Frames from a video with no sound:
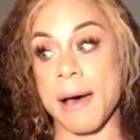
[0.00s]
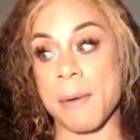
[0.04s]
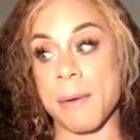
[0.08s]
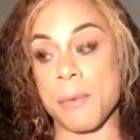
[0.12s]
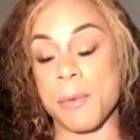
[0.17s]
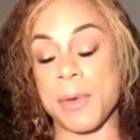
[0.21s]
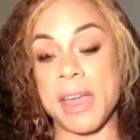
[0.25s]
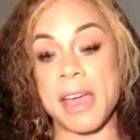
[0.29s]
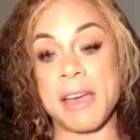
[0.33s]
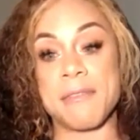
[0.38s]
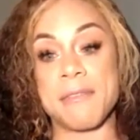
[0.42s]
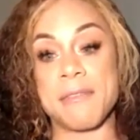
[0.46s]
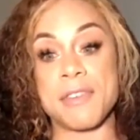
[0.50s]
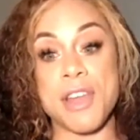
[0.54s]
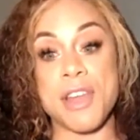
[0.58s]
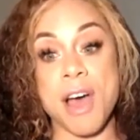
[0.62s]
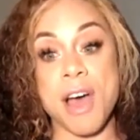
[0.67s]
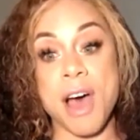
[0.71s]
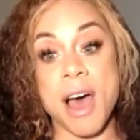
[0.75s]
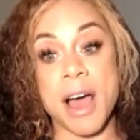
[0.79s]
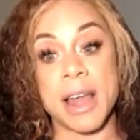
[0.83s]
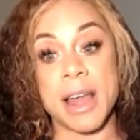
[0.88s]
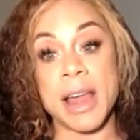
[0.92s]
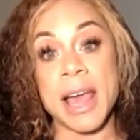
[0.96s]
We have
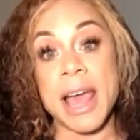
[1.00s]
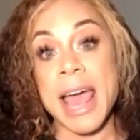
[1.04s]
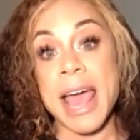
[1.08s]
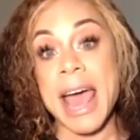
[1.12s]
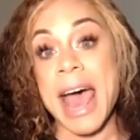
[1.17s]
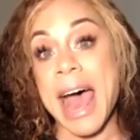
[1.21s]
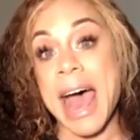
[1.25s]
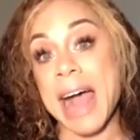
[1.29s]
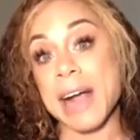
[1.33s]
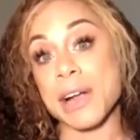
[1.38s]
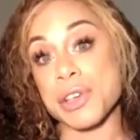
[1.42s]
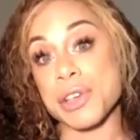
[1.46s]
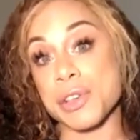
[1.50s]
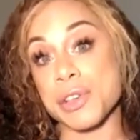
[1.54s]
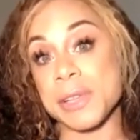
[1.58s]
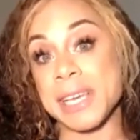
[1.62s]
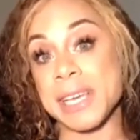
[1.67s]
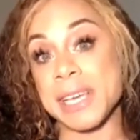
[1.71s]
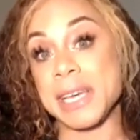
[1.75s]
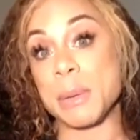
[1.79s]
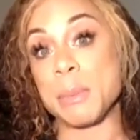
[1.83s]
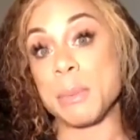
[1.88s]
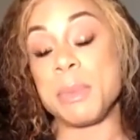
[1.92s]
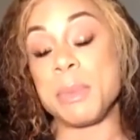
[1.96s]
not actually
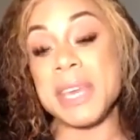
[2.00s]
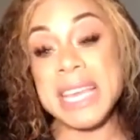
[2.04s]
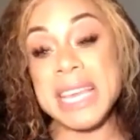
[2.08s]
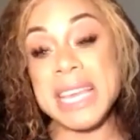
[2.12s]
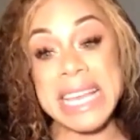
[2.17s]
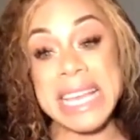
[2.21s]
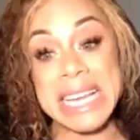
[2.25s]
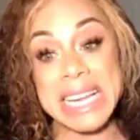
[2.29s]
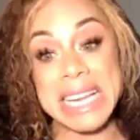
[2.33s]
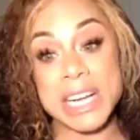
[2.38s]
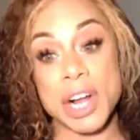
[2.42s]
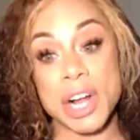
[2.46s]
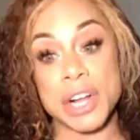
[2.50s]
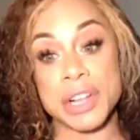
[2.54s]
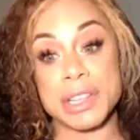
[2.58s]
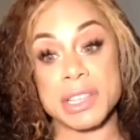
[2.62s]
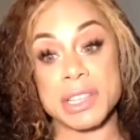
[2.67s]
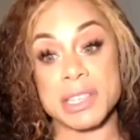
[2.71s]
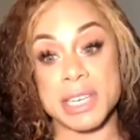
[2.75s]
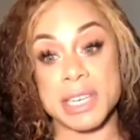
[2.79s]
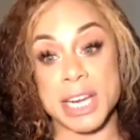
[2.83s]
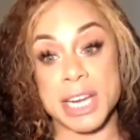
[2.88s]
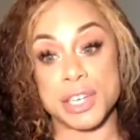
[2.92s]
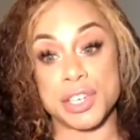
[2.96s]
competed on
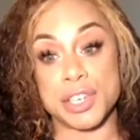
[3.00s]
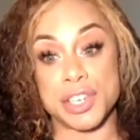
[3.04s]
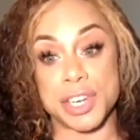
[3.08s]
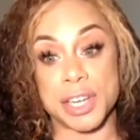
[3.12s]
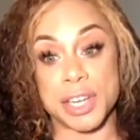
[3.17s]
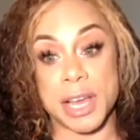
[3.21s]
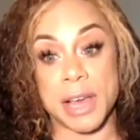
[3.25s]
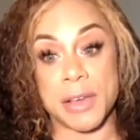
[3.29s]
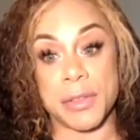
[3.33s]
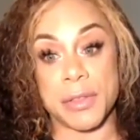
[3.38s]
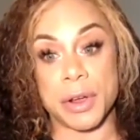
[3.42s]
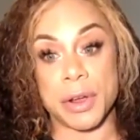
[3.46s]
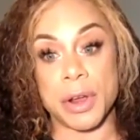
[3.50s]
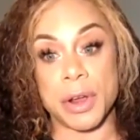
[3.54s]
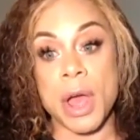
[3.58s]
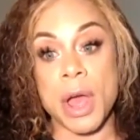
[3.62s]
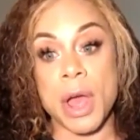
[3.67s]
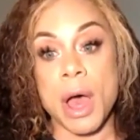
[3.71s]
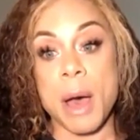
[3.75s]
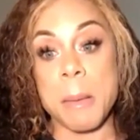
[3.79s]
stage together,